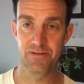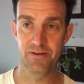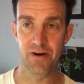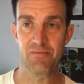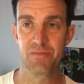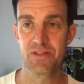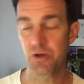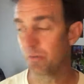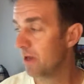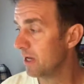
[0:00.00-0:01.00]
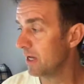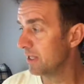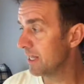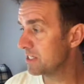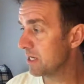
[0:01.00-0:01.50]
All right, so
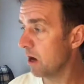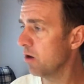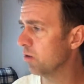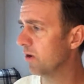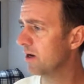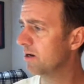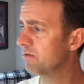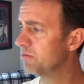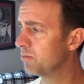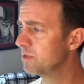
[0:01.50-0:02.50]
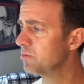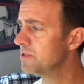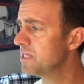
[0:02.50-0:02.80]
that's it. What's